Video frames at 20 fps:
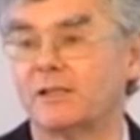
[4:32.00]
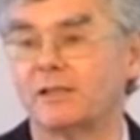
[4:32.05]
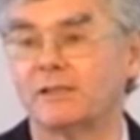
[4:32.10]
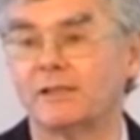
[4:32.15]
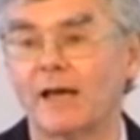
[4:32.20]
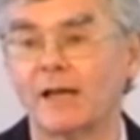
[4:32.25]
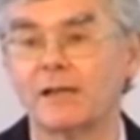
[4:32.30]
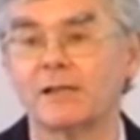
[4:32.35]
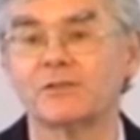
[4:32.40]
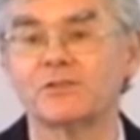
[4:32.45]

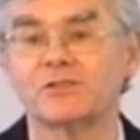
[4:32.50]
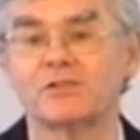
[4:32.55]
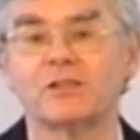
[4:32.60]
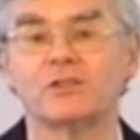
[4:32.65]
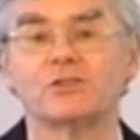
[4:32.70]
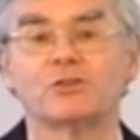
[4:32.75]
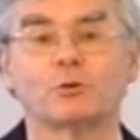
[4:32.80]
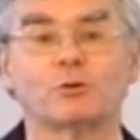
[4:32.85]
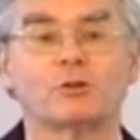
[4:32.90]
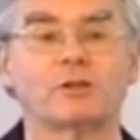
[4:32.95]

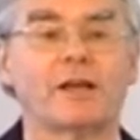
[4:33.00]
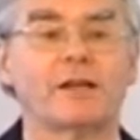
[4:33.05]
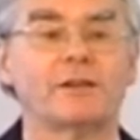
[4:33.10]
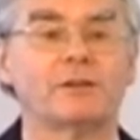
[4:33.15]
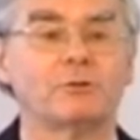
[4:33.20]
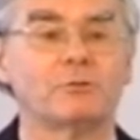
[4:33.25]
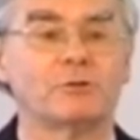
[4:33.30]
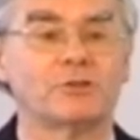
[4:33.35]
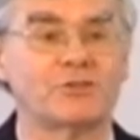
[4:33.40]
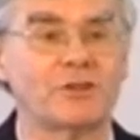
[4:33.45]
analysis,
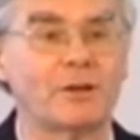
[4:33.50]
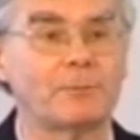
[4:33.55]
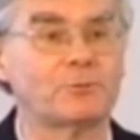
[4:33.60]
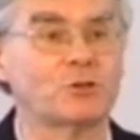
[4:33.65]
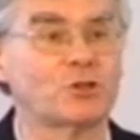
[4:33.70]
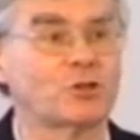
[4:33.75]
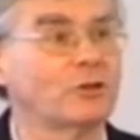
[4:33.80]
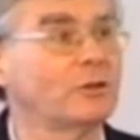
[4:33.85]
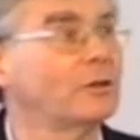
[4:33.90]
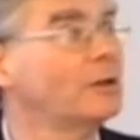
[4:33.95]
automatic
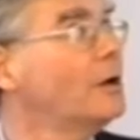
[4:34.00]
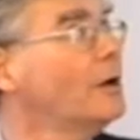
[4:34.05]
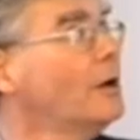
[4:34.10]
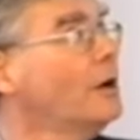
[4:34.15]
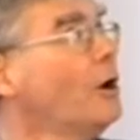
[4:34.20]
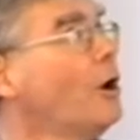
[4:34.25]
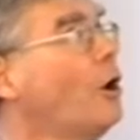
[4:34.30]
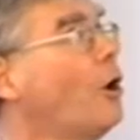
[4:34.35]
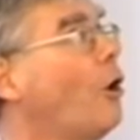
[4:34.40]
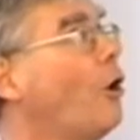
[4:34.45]
reception
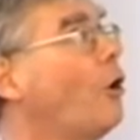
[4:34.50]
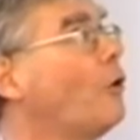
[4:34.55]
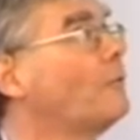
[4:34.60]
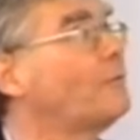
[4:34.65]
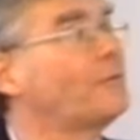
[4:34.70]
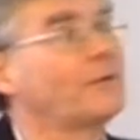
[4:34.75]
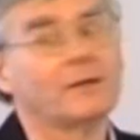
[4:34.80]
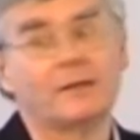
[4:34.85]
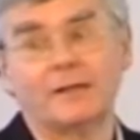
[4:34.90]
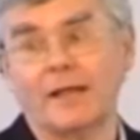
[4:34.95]

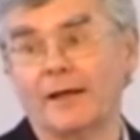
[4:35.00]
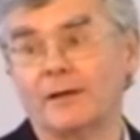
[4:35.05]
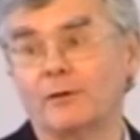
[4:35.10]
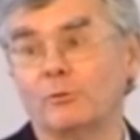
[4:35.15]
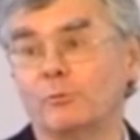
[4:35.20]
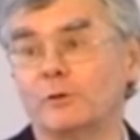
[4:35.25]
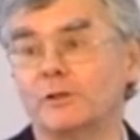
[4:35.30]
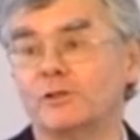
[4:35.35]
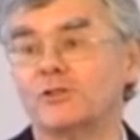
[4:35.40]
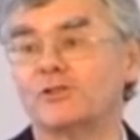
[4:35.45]
of
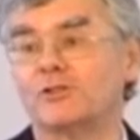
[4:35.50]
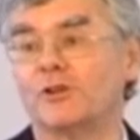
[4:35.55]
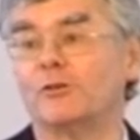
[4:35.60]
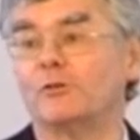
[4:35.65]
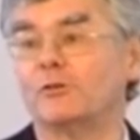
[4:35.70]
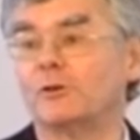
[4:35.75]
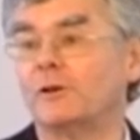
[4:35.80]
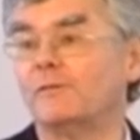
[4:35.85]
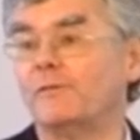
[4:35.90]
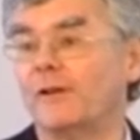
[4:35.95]
language, so
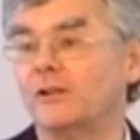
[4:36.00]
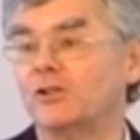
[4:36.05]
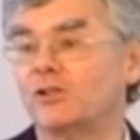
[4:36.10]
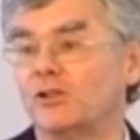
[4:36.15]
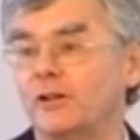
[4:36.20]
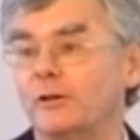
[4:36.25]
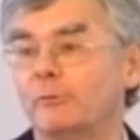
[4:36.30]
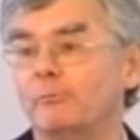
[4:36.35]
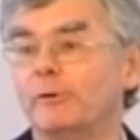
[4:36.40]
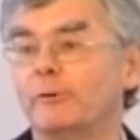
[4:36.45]
that
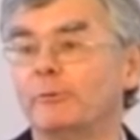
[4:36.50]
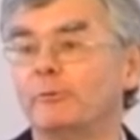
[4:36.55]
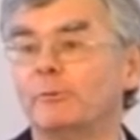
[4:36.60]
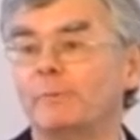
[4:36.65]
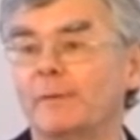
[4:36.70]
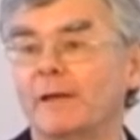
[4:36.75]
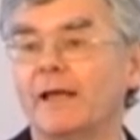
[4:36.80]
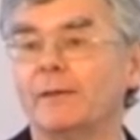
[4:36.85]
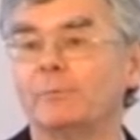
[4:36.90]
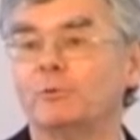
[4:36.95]
eventually we will
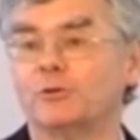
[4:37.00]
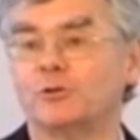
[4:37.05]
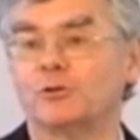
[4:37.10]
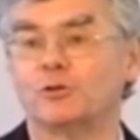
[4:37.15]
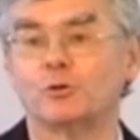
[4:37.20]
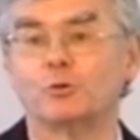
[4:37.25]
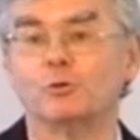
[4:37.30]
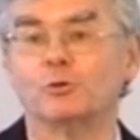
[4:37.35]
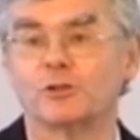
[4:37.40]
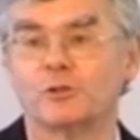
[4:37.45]
be able to
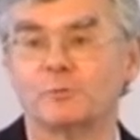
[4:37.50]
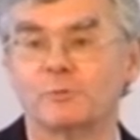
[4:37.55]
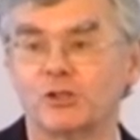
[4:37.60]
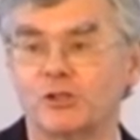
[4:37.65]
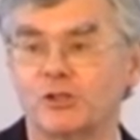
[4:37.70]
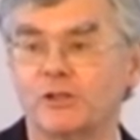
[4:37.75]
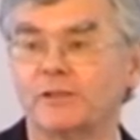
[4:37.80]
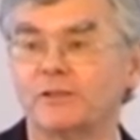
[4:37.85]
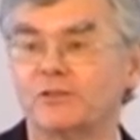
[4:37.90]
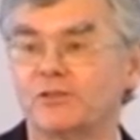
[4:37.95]
talk to
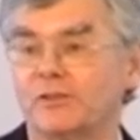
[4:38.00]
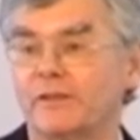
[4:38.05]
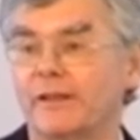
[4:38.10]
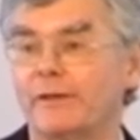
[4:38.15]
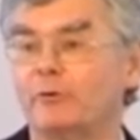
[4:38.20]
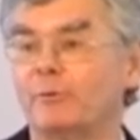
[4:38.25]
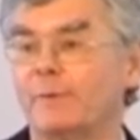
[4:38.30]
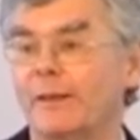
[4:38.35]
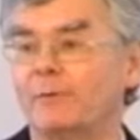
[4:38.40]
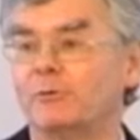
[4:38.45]
machines and they
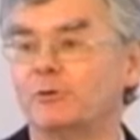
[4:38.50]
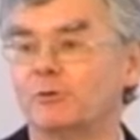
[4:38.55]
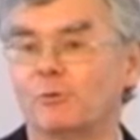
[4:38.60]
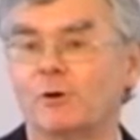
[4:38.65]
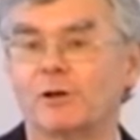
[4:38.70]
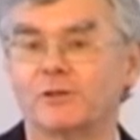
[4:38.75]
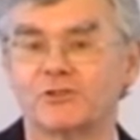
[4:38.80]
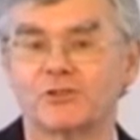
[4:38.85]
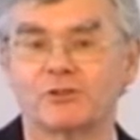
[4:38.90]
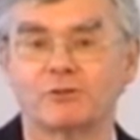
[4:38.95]
will be able to
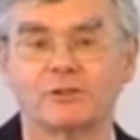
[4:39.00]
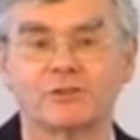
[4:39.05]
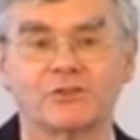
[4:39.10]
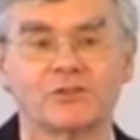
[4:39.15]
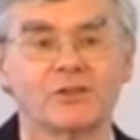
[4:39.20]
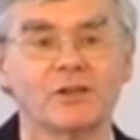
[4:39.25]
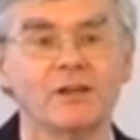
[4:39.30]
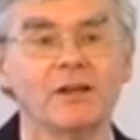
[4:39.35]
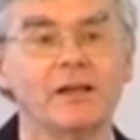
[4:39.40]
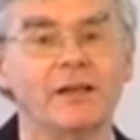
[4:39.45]
answer us
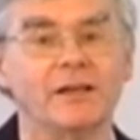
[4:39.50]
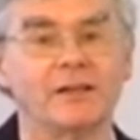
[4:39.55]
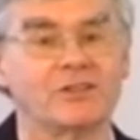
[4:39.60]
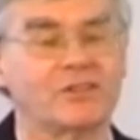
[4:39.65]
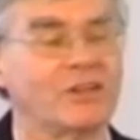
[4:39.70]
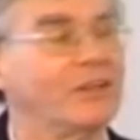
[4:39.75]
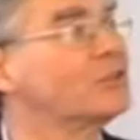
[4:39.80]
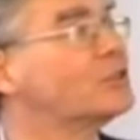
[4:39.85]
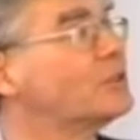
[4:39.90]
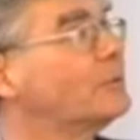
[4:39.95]
in a
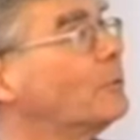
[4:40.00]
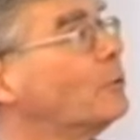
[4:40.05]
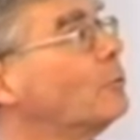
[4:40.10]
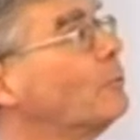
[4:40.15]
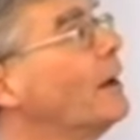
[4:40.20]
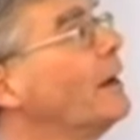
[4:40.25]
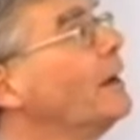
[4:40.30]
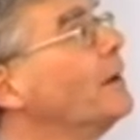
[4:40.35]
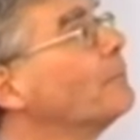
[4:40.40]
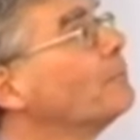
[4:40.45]
sensible
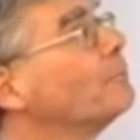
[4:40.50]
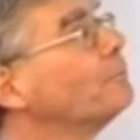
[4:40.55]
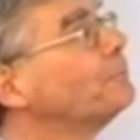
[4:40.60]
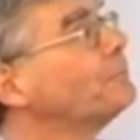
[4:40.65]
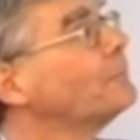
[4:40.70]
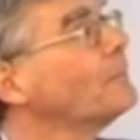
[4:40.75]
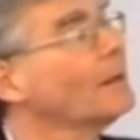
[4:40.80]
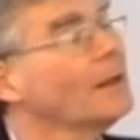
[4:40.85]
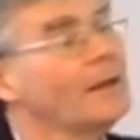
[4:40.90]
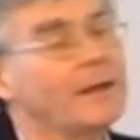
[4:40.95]
way,
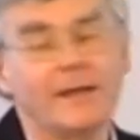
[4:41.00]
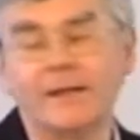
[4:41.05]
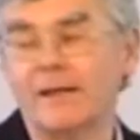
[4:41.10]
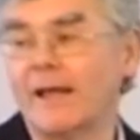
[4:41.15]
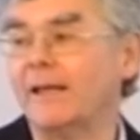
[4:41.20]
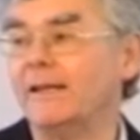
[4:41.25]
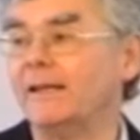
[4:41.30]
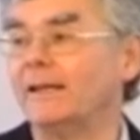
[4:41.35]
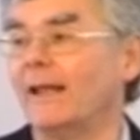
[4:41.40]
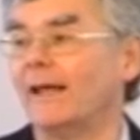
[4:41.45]
in
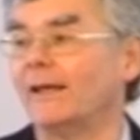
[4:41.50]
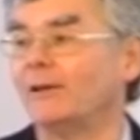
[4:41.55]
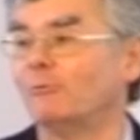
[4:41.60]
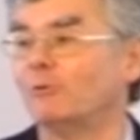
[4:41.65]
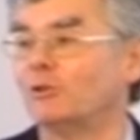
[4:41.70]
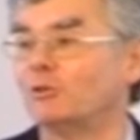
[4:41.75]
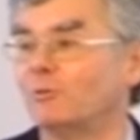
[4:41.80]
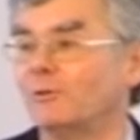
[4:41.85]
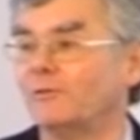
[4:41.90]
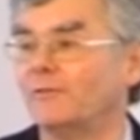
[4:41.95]
any
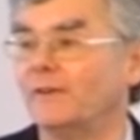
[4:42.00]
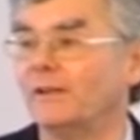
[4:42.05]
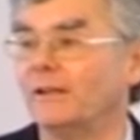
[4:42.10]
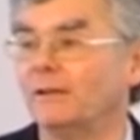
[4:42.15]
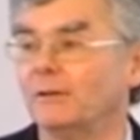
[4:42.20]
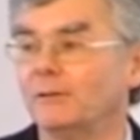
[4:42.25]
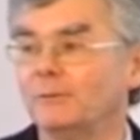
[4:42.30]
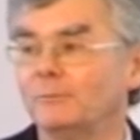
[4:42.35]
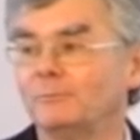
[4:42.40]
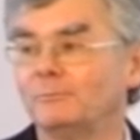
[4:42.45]
language we feel
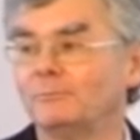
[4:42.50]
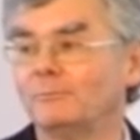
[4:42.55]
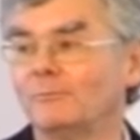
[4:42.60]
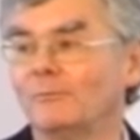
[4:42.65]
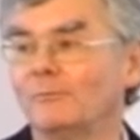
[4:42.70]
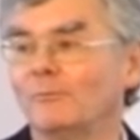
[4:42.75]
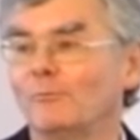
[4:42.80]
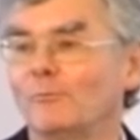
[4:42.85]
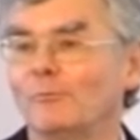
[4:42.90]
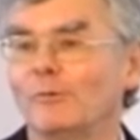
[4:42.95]

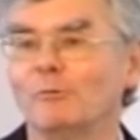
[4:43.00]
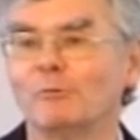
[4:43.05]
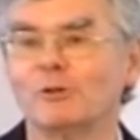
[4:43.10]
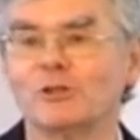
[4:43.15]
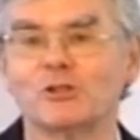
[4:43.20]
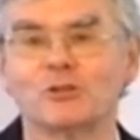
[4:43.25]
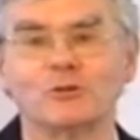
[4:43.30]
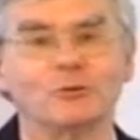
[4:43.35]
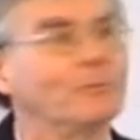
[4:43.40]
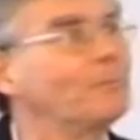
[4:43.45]
we
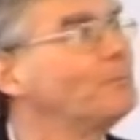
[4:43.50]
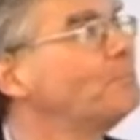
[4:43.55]
wish to.